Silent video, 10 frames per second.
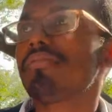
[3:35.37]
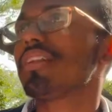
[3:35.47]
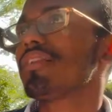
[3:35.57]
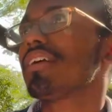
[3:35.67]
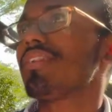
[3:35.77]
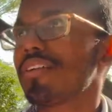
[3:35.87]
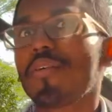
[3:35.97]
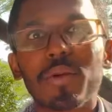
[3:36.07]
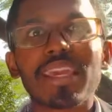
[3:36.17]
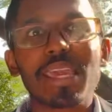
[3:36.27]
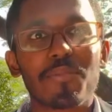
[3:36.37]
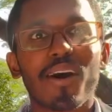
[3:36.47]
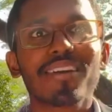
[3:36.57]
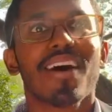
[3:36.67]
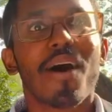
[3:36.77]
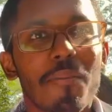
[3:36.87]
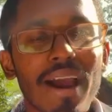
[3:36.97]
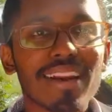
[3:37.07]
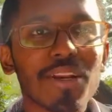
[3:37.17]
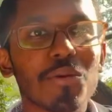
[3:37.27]
whenever we keep on
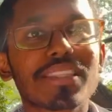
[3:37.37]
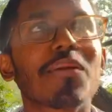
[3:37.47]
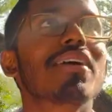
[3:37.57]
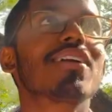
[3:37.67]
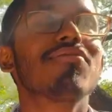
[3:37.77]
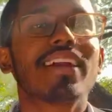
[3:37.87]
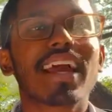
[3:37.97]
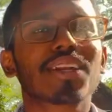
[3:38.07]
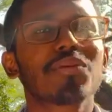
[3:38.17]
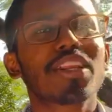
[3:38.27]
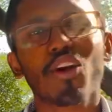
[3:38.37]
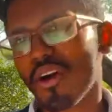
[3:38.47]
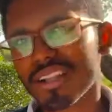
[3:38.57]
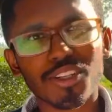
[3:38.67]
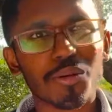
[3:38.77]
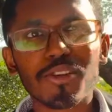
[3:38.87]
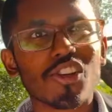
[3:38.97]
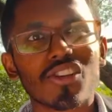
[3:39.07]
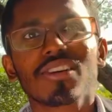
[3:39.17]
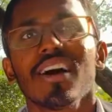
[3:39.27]
parallelly do some kind of fun activity, or it could be
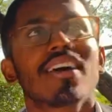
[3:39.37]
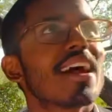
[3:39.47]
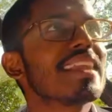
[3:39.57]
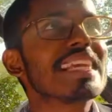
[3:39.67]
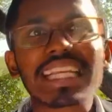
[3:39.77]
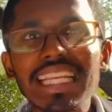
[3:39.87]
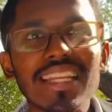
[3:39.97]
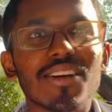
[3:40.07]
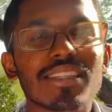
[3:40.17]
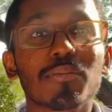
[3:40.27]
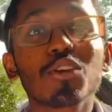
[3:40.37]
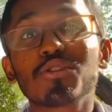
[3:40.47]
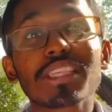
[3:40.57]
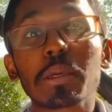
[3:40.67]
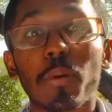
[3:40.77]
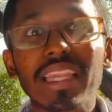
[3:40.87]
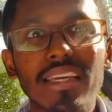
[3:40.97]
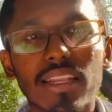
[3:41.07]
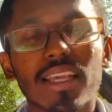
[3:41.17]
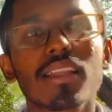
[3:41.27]
just running, cleaning or something, you just keep on
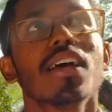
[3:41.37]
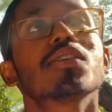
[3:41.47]
hearing it.